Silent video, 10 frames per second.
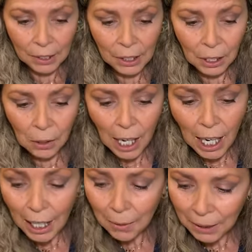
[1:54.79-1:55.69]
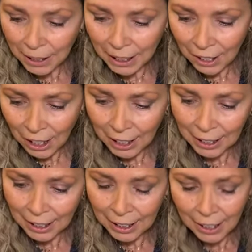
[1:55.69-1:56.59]
So I would
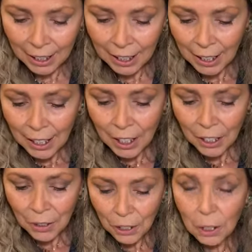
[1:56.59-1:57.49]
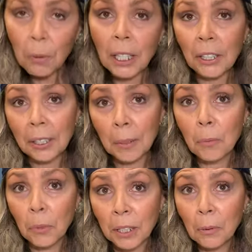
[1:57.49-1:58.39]
suggest you just washing them
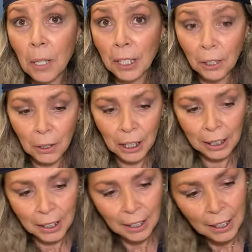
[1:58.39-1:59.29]
with a washcloth.